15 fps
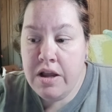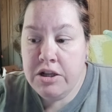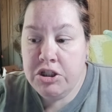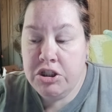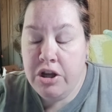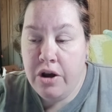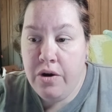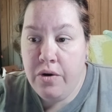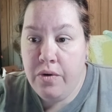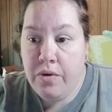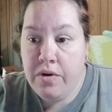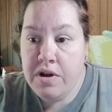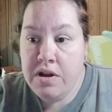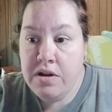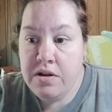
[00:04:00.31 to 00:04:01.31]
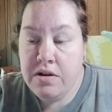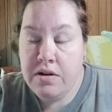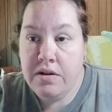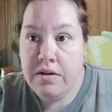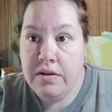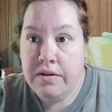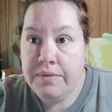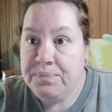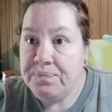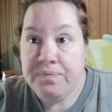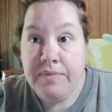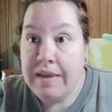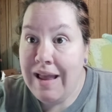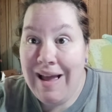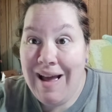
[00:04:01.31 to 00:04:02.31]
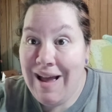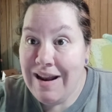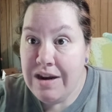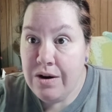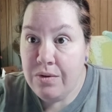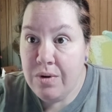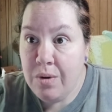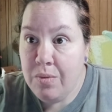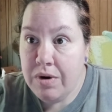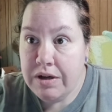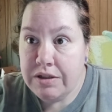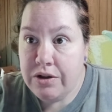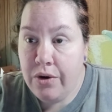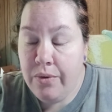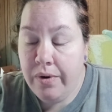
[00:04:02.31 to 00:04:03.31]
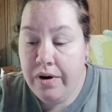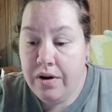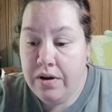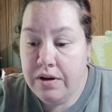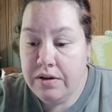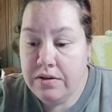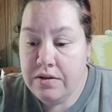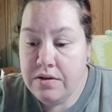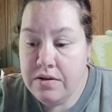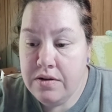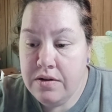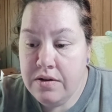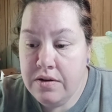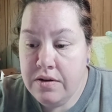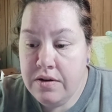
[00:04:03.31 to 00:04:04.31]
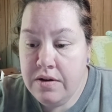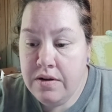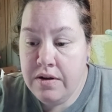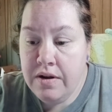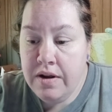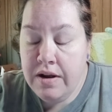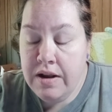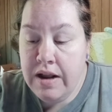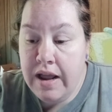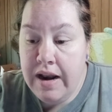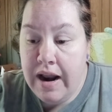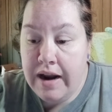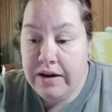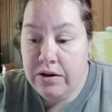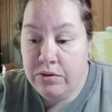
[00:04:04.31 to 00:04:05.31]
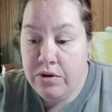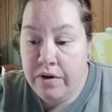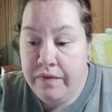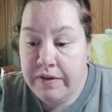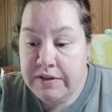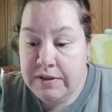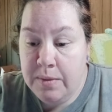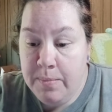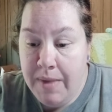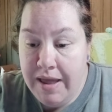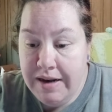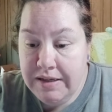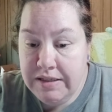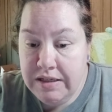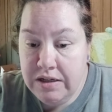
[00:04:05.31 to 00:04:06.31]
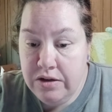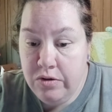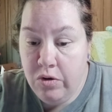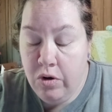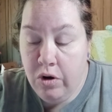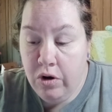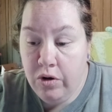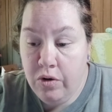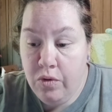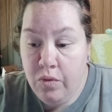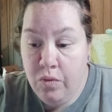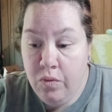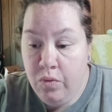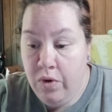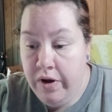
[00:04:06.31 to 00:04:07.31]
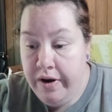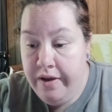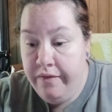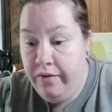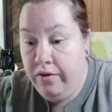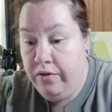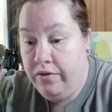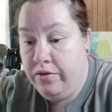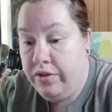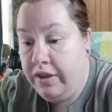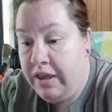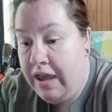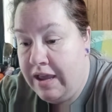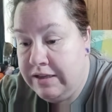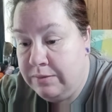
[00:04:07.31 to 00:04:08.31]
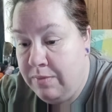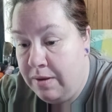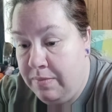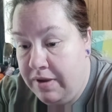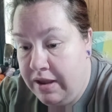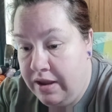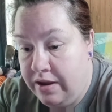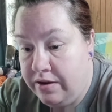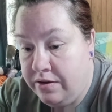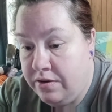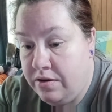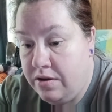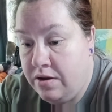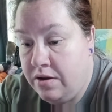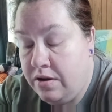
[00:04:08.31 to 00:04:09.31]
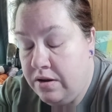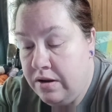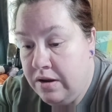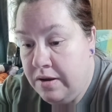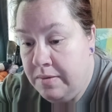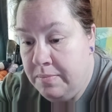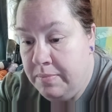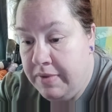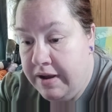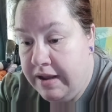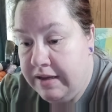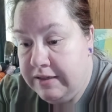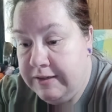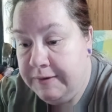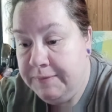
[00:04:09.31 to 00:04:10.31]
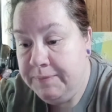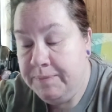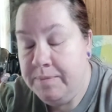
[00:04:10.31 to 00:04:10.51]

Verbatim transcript: So I don't know what is going on. And I don't know if it's the medicine or whatever the case may be, but